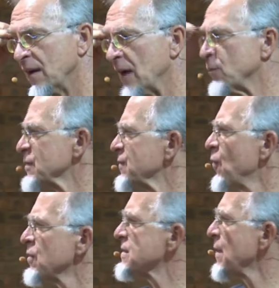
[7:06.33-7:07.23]
It was
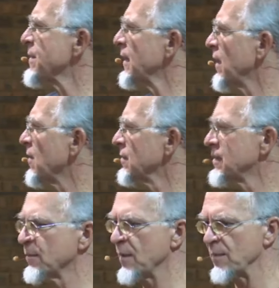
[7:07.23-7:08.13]
Ford something. I can't
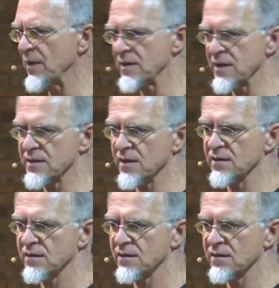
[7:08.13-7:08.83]
remember the detail.